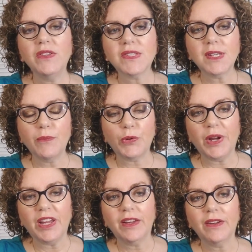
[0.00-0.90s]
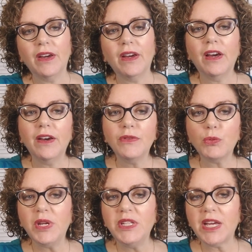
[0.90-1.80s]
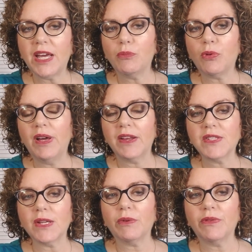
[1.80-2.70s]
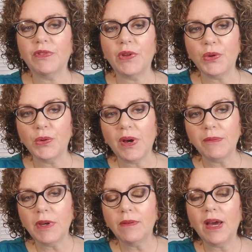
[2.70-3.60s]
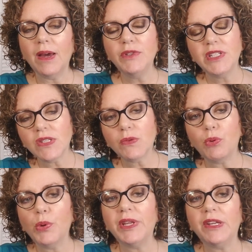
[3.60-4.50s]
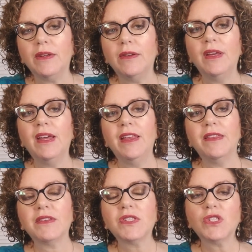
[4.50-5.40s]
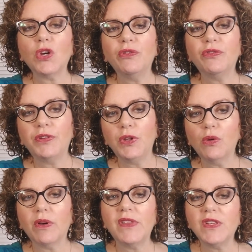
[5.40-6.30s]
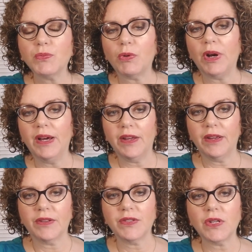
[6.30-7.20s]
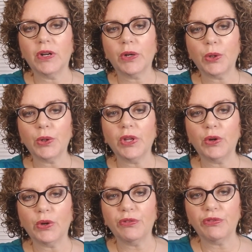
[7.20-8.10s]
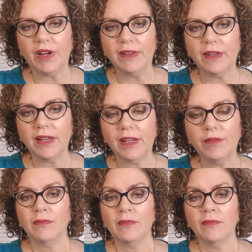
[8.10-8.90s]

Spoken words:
summary, of the Ouidad products I review, I'm disappointed that so few of these products are curly girl friendly.